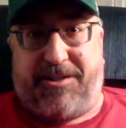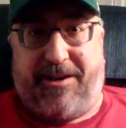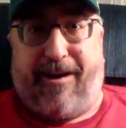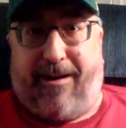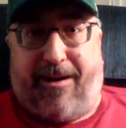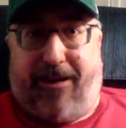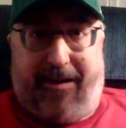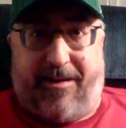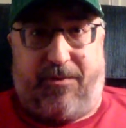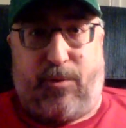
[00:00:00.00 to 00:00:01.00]

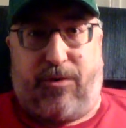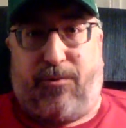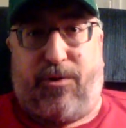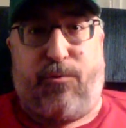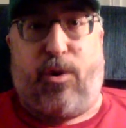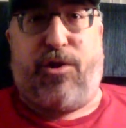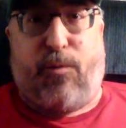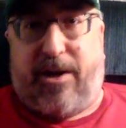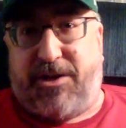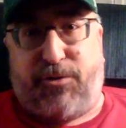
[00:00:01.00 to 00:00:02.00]
Yeah, we're the
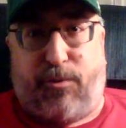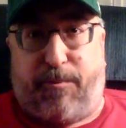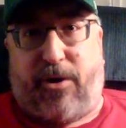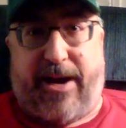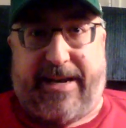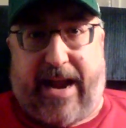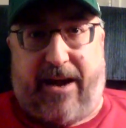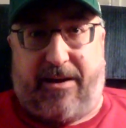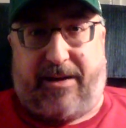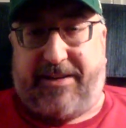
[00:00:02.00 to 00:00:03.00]
ones who were burning
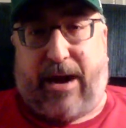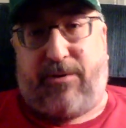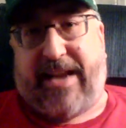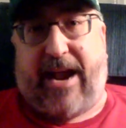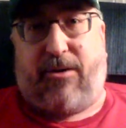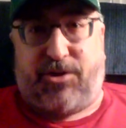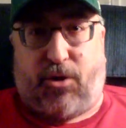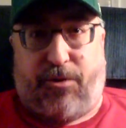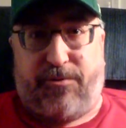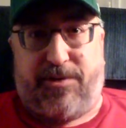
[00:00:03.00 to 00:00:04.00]
down towns
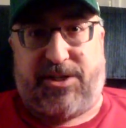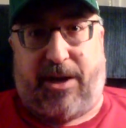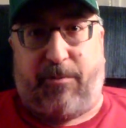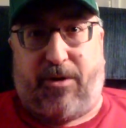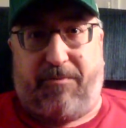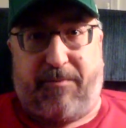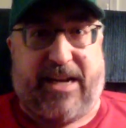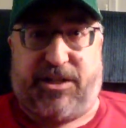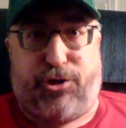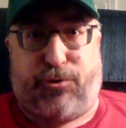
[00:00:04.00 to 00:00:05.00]
all through the summer
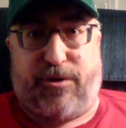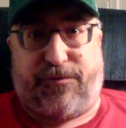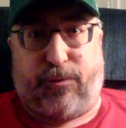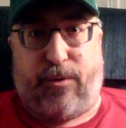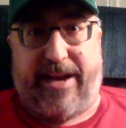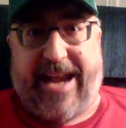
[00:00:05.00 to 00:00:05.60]
because of George Floyd.